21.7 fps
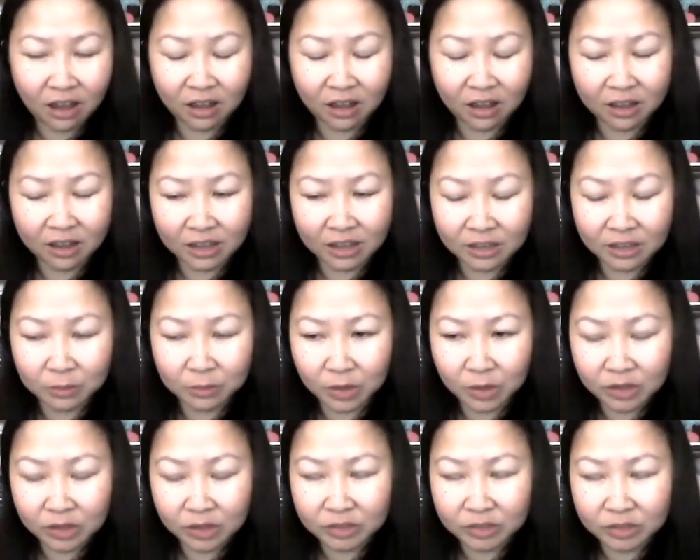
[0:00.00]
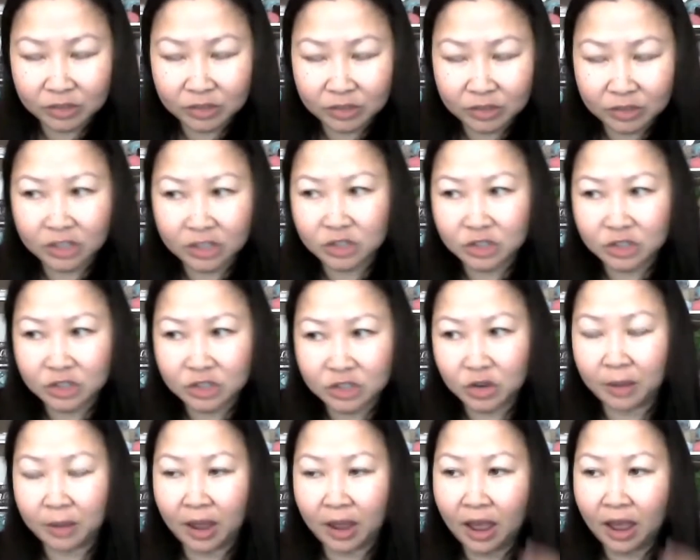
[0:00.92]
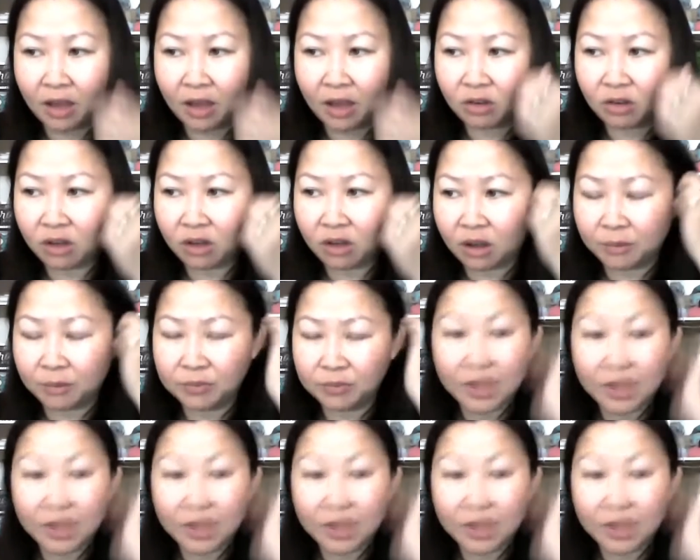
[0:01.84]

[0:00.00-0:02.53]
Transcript: in the book, telling a story about how,